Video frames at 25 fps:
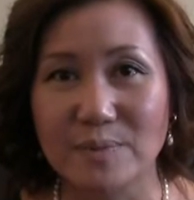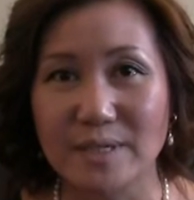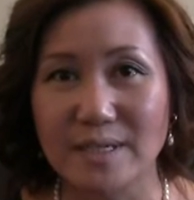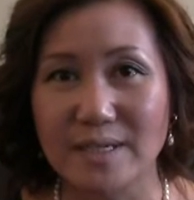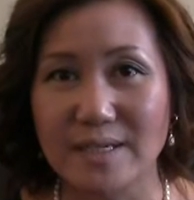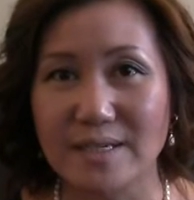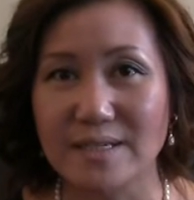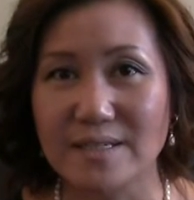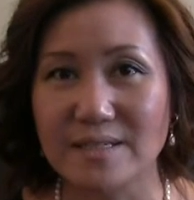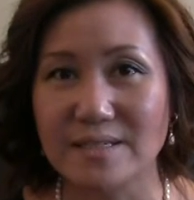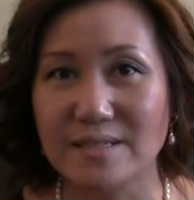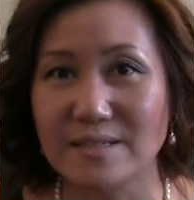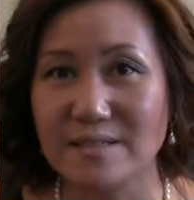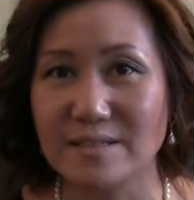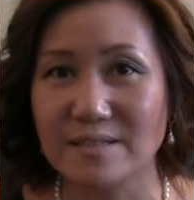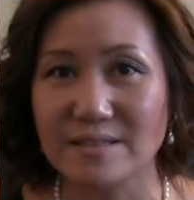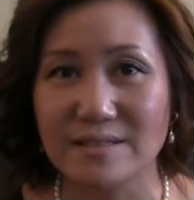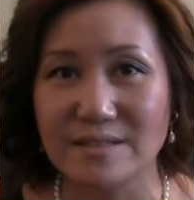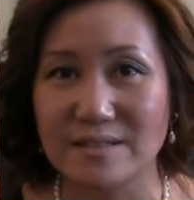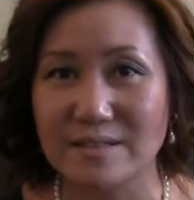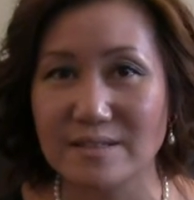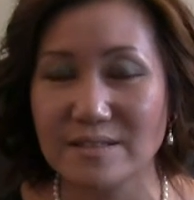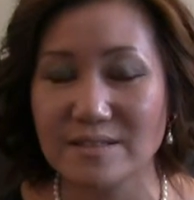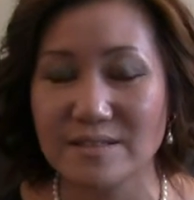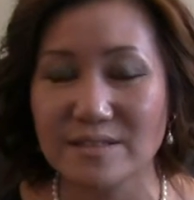because
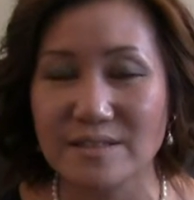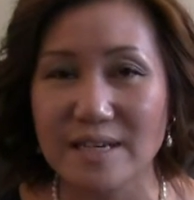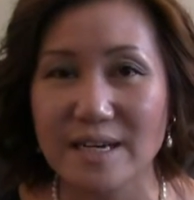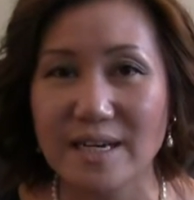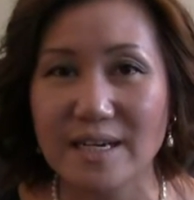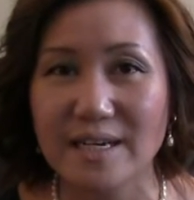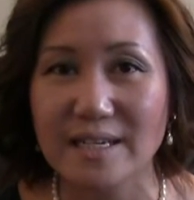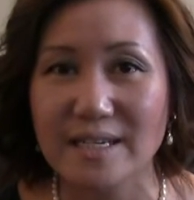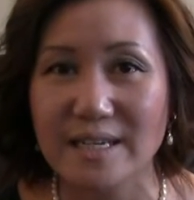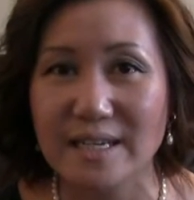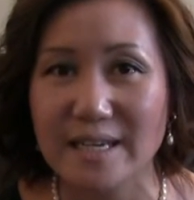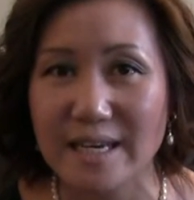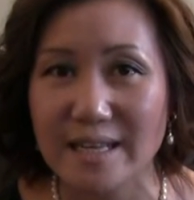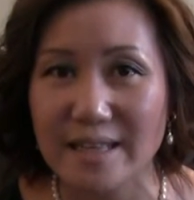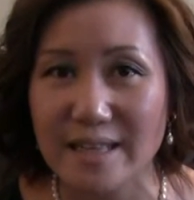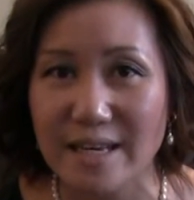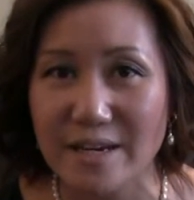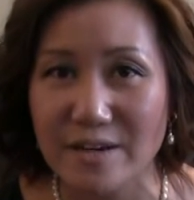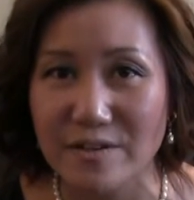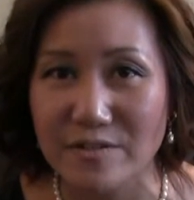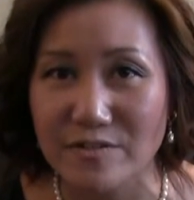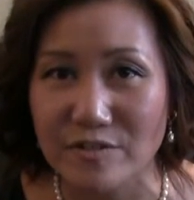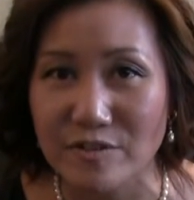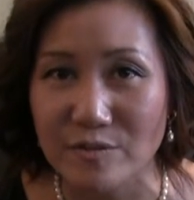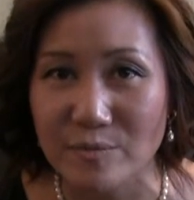you're not going to get
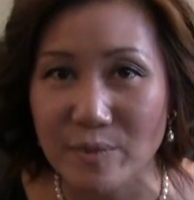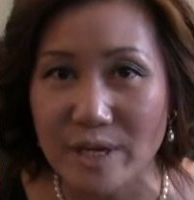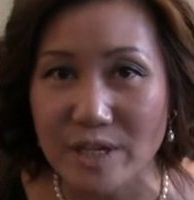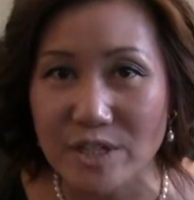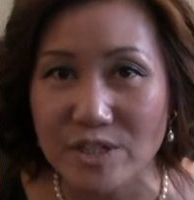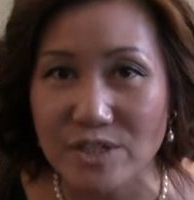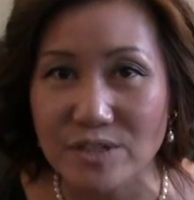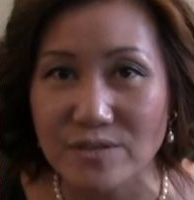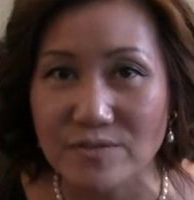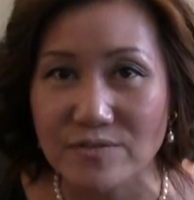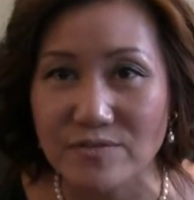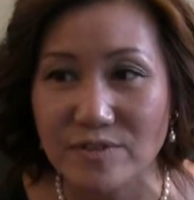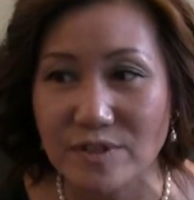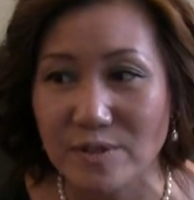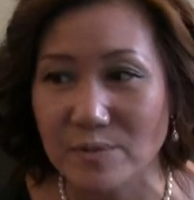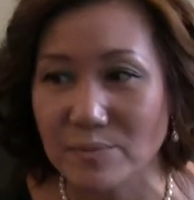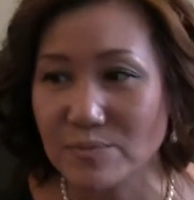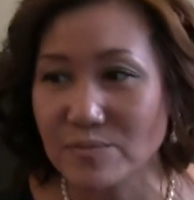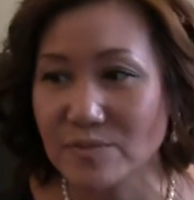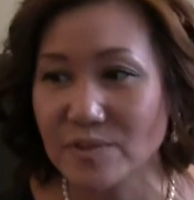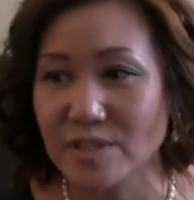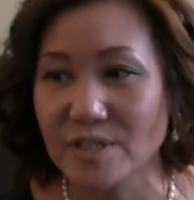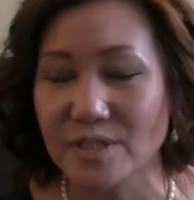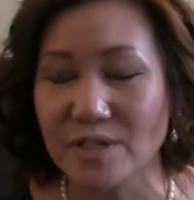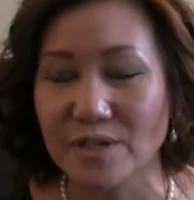that information
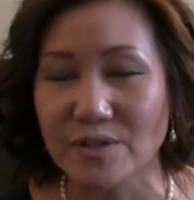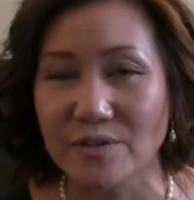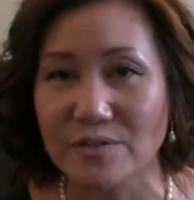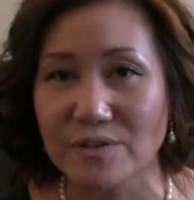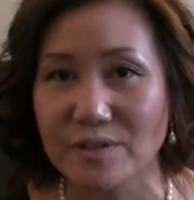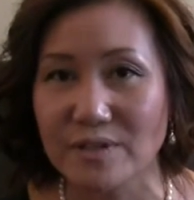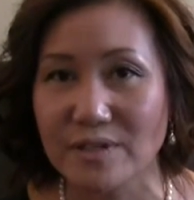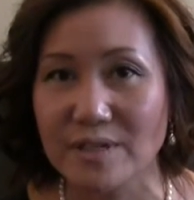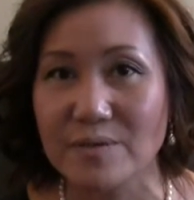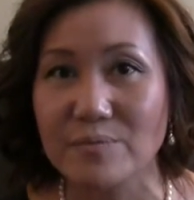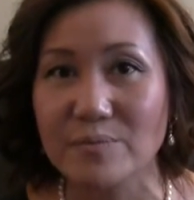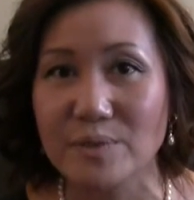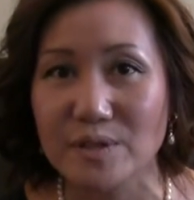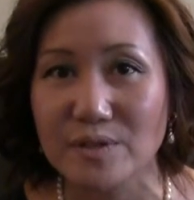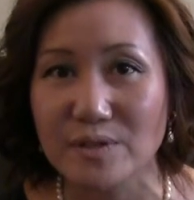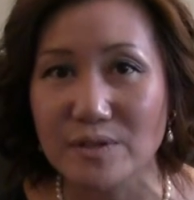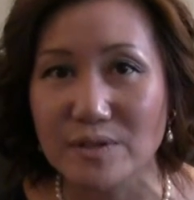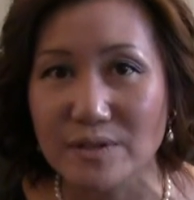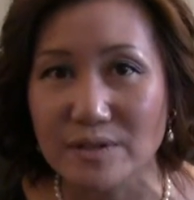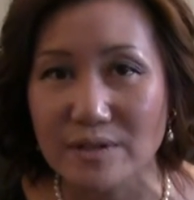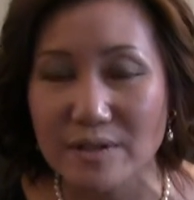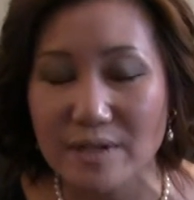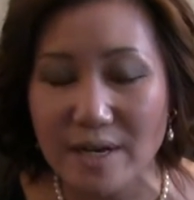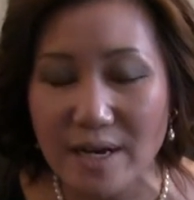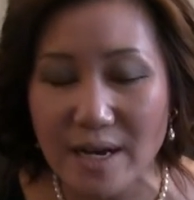from, you know, the
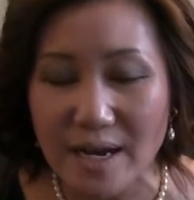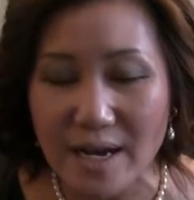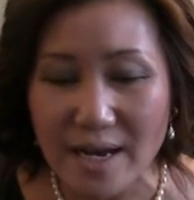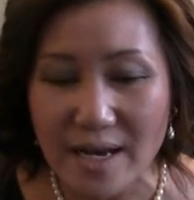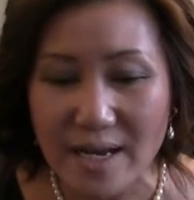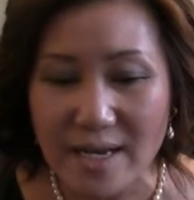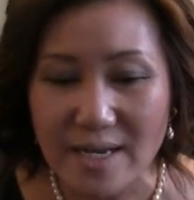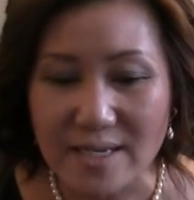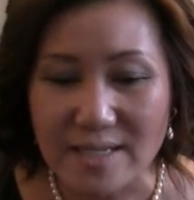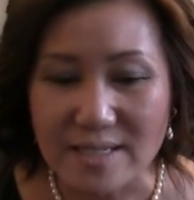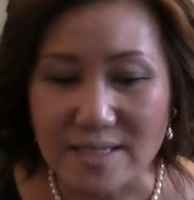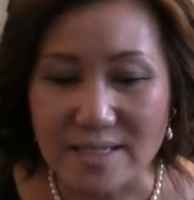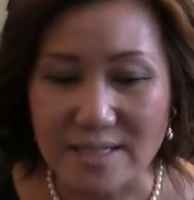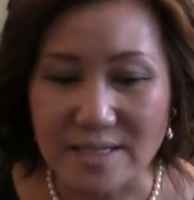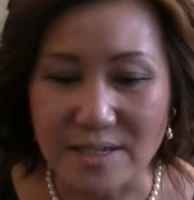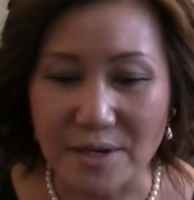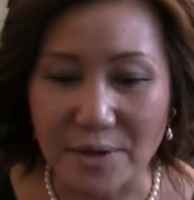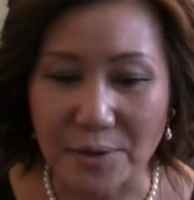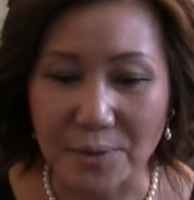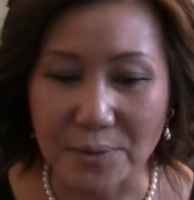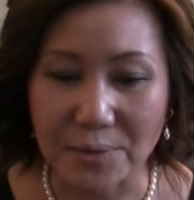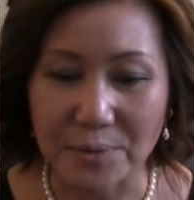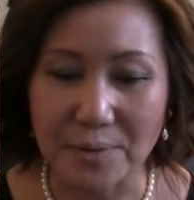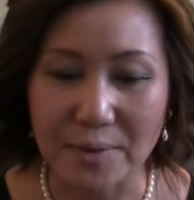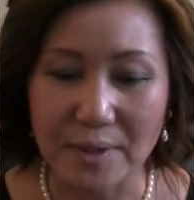computer,
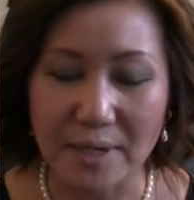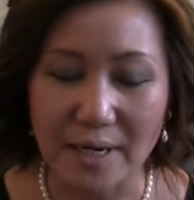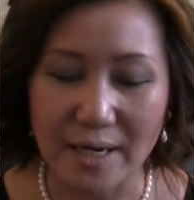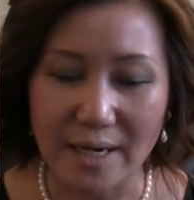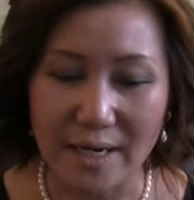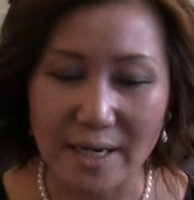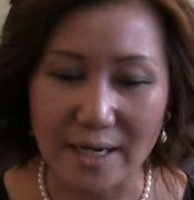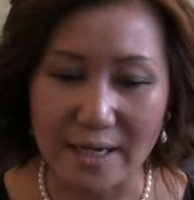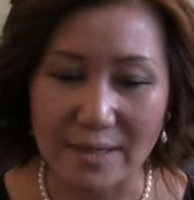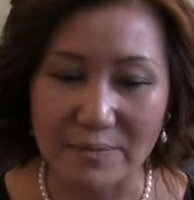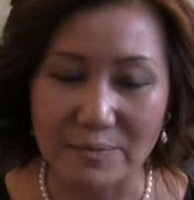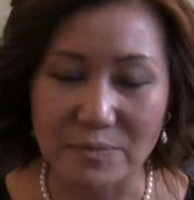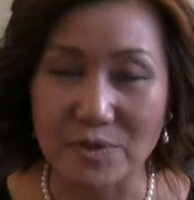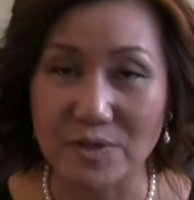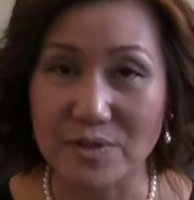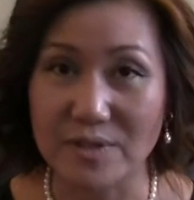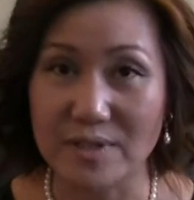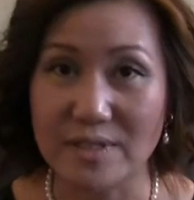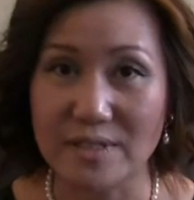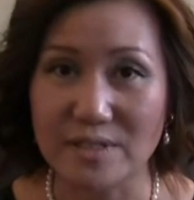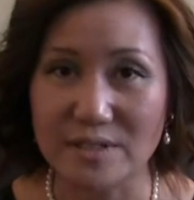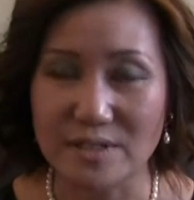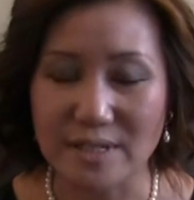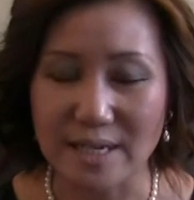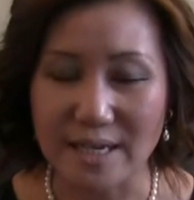so or
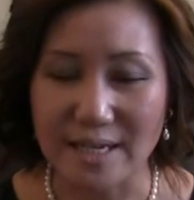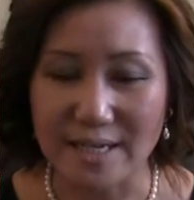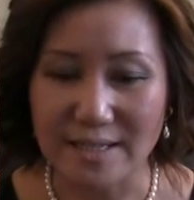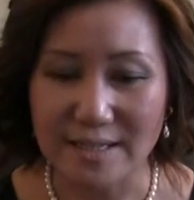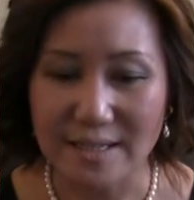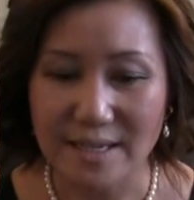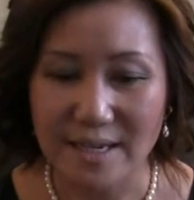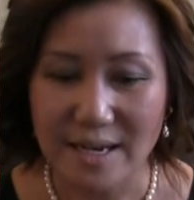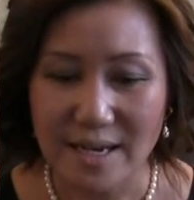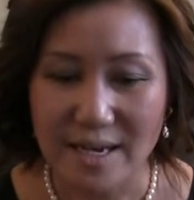the internet.